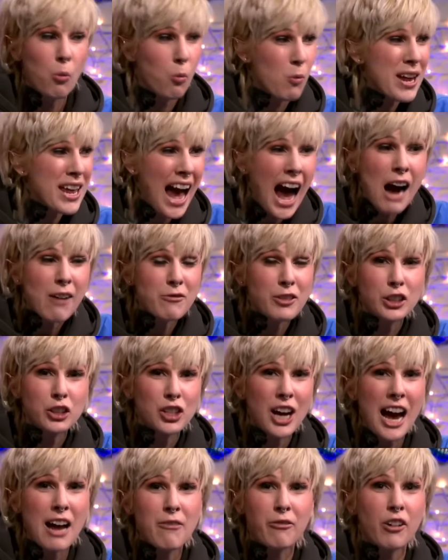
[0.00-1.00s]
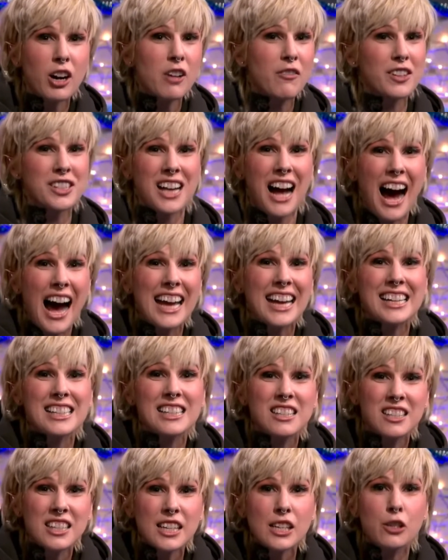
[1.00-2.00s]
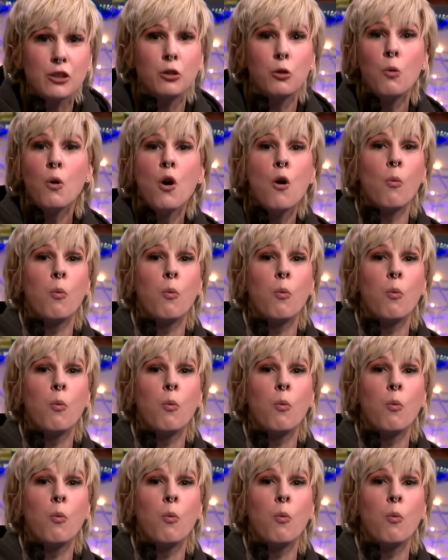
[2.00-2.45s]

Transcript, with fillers: we have the chat in front of us. I can see you.